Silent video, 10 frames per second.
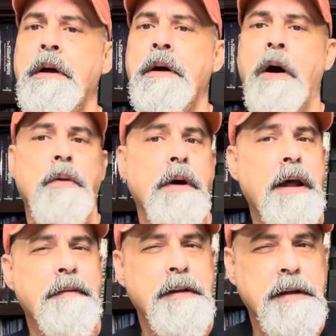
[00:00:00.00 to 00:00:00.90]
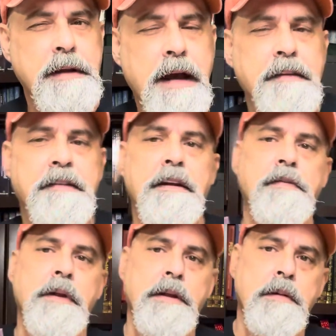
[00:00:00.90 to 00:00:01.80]
Although I haven't gotten Cities
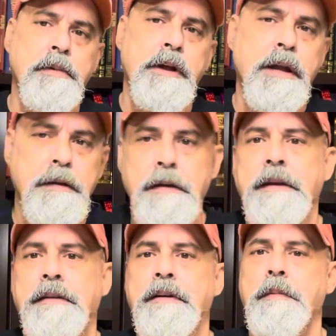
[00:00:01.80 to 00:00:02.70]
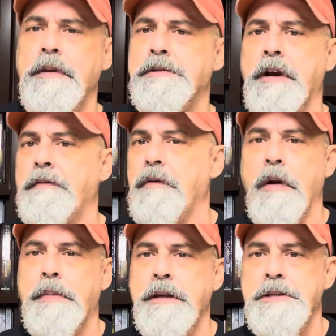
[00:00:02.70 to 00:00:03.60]
Without Number yet. It's coming, Drive Through
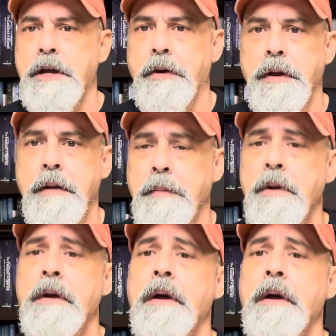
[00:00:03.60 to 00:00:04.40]
RPG, hurry up.